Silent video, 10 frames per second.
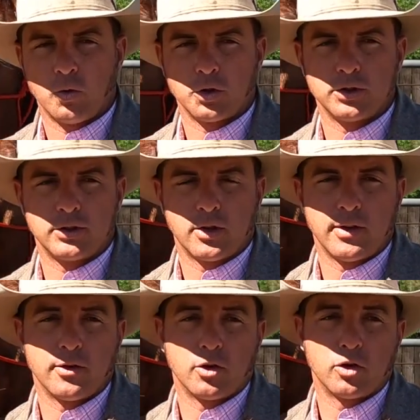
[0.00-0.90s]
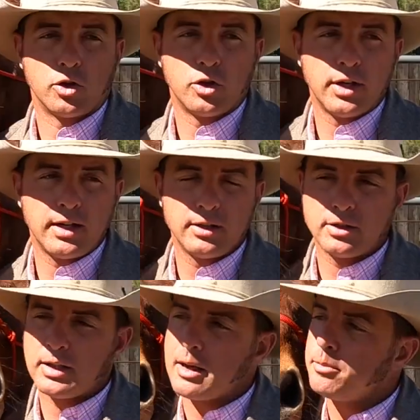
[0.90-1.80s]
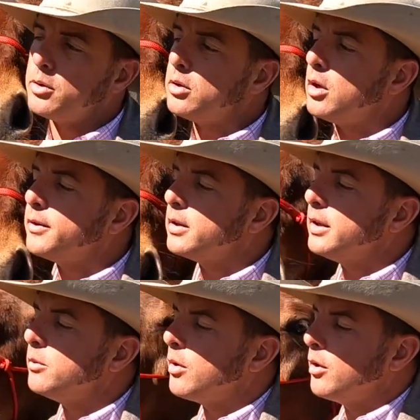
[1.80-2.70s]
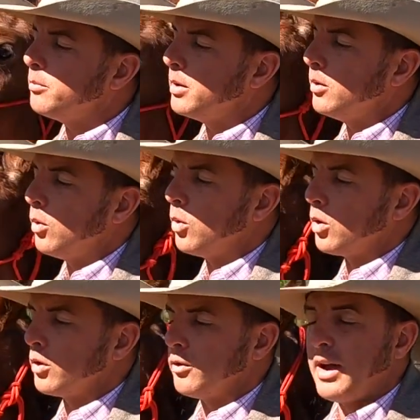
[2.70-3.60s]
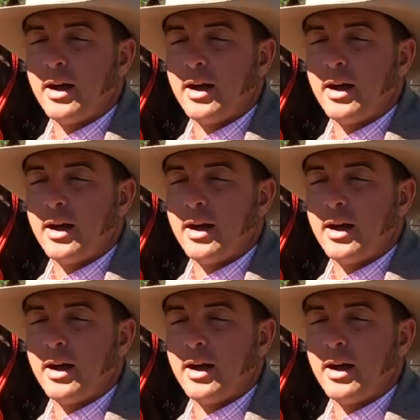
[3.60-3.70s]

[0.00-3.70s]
horses that are either learning to not pull on the lead rope or